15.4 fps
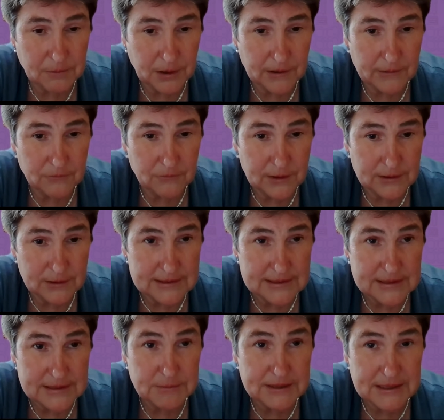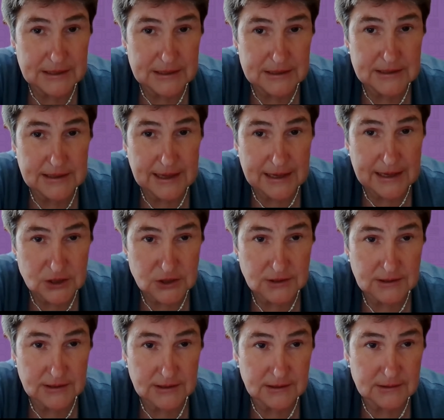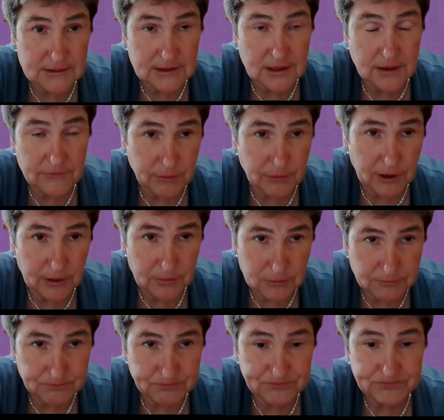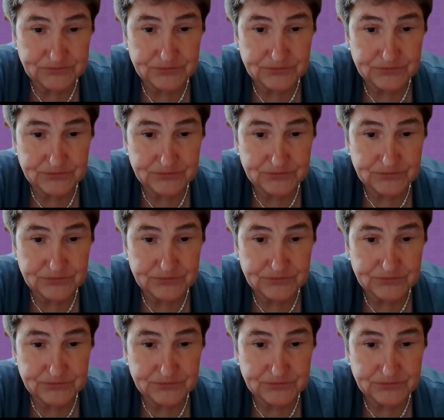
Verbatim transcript: part of what needs to be done to actually solve the problem.